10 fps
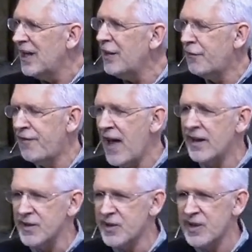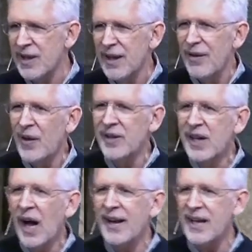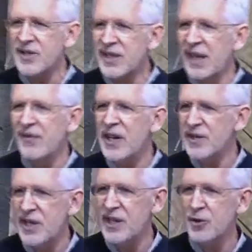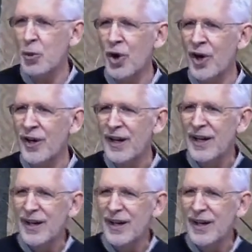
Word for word: events that God has given us in His Word